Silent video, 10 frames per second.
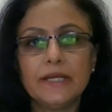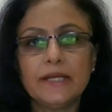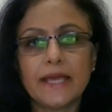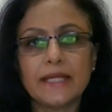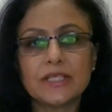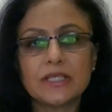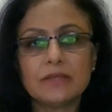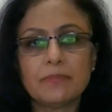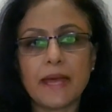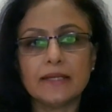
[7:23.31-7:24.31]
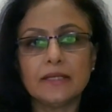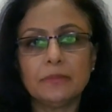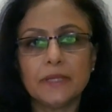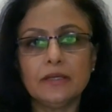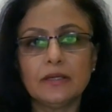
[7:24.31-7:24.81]
19
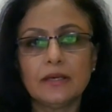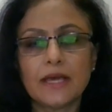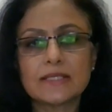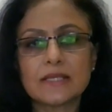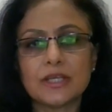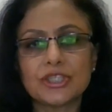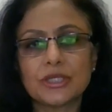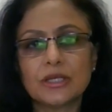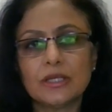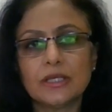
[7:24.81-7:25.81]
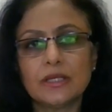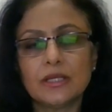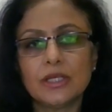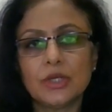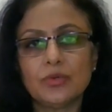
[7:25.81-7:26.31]
pandemic has ushered in a
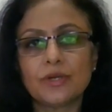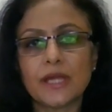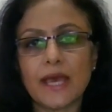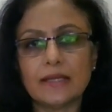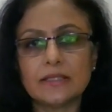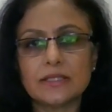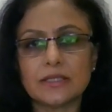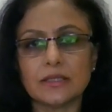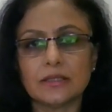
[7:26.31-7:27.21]
new reality,